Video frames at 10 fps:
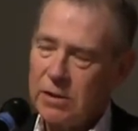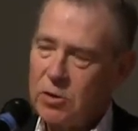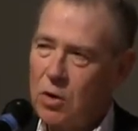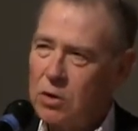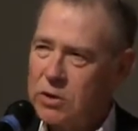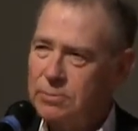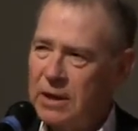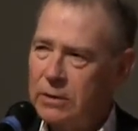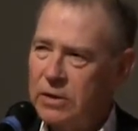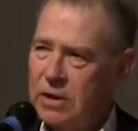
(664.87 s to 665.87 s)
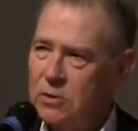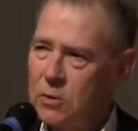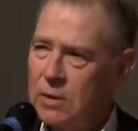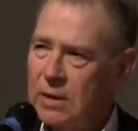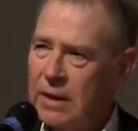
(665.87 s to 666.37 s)
He talks about
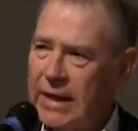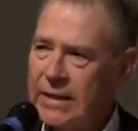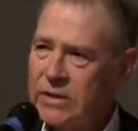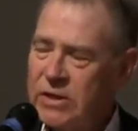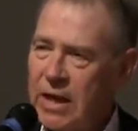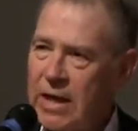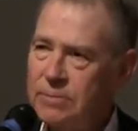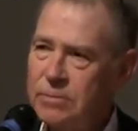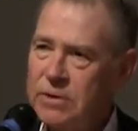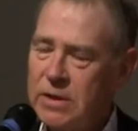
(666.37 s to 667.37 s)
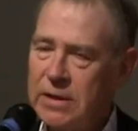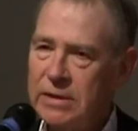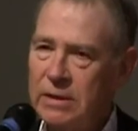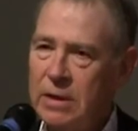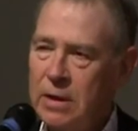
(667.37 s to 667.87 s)
denuded landscapes
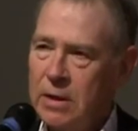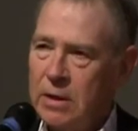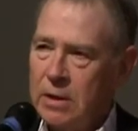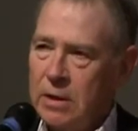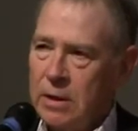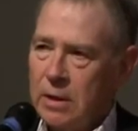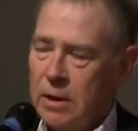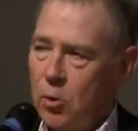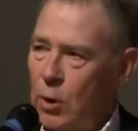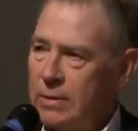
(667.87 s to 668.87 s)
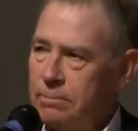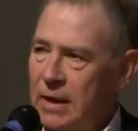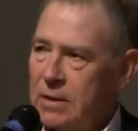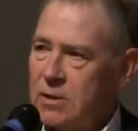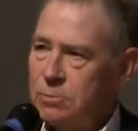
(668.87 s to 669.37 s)
and creek
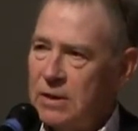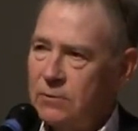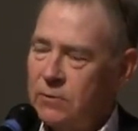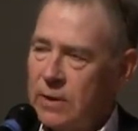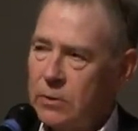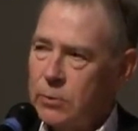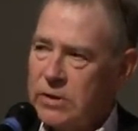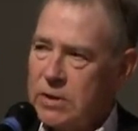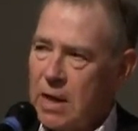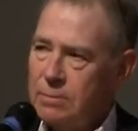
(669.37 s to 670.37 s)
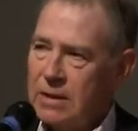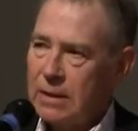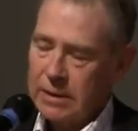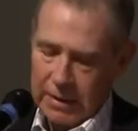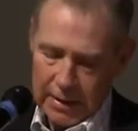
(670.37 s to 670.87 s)
beds being filled with
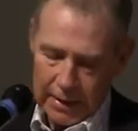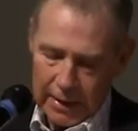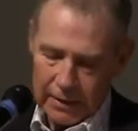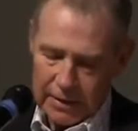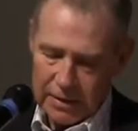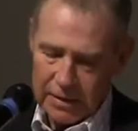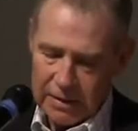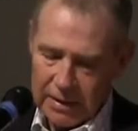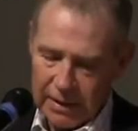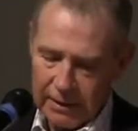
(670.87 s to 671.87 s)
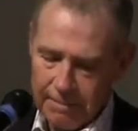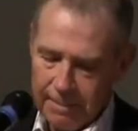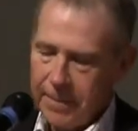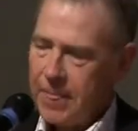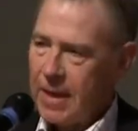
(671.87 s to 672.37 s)
sediment. And this is
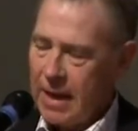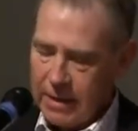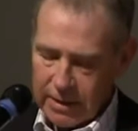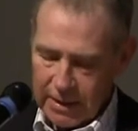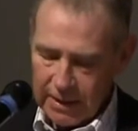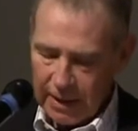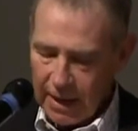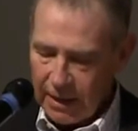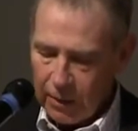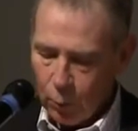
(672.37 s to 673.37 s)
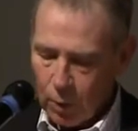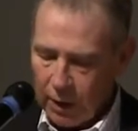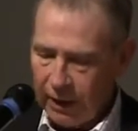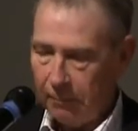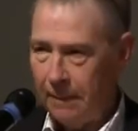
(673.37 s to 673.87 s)
in
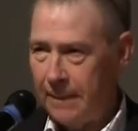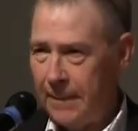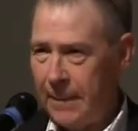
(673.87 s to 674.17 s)
1881.